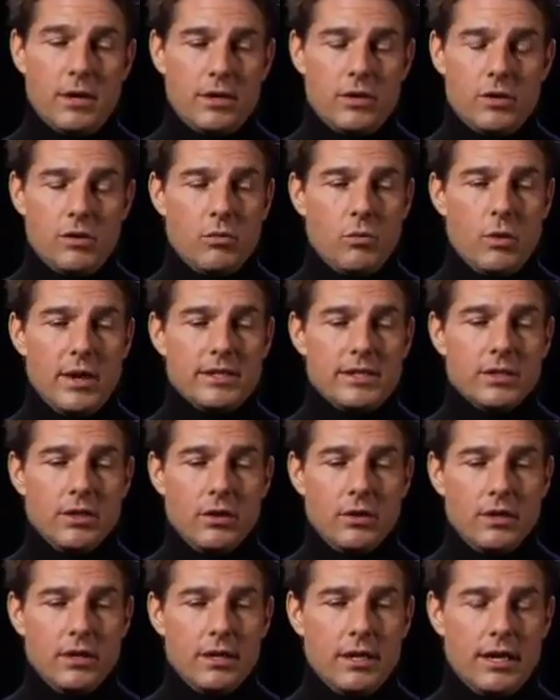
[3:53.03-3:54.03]
I couldn't wait to
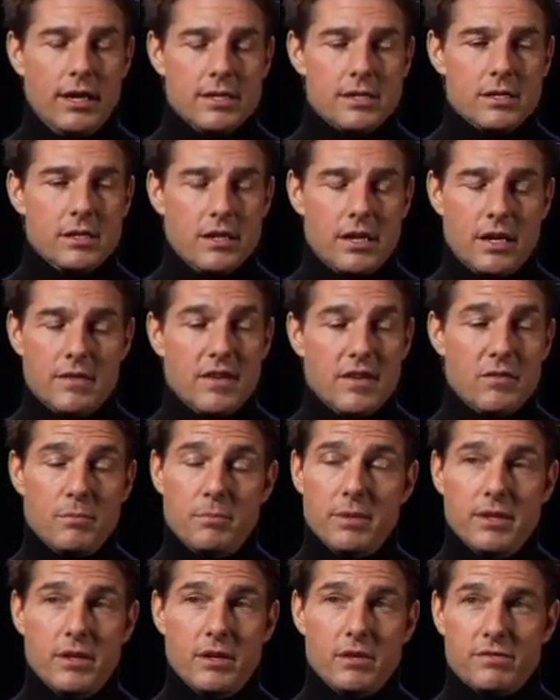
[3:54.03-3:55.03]
go to Iceland. I've never
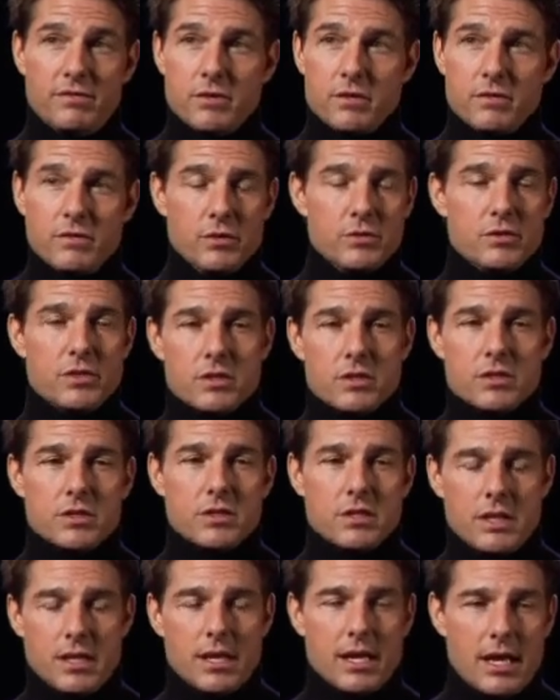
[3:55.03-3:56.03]
been there, first of all.
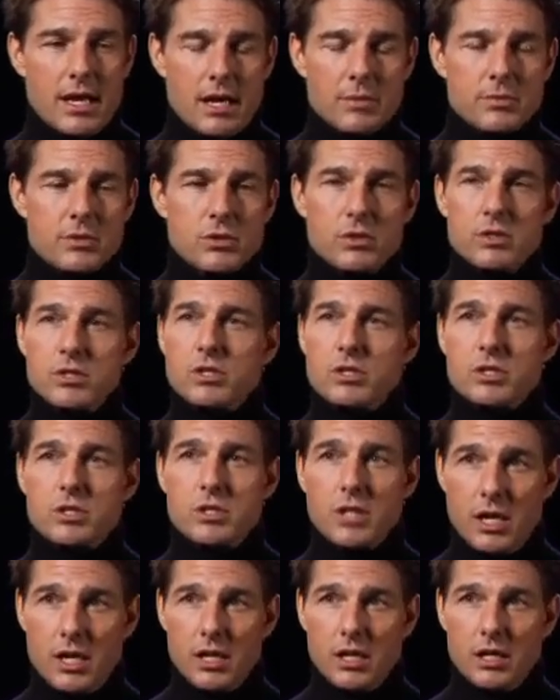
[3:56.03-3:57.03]
Just absolutely
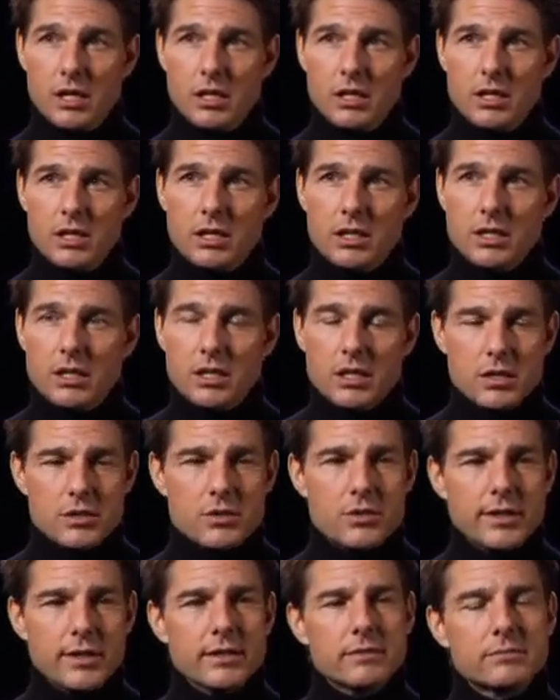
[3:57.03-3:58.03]
stunning uh,
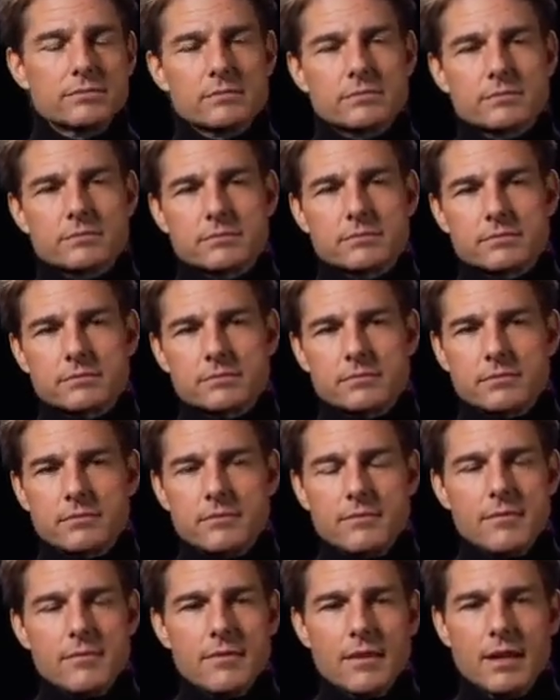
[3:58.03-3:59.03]
country.
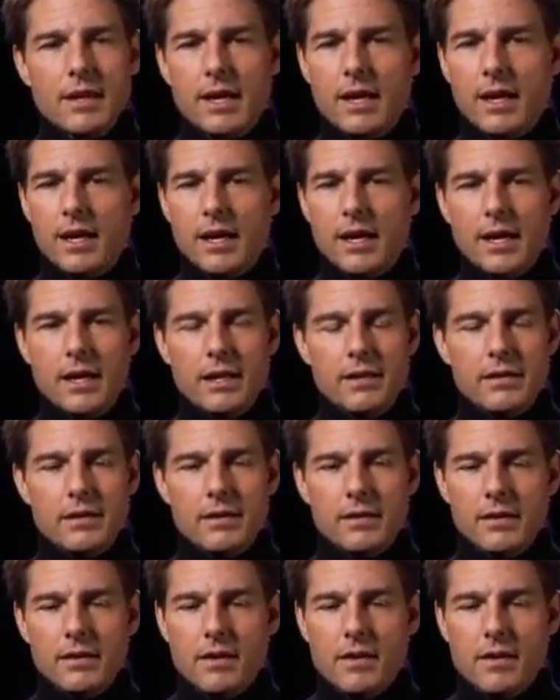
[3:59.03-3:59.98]
And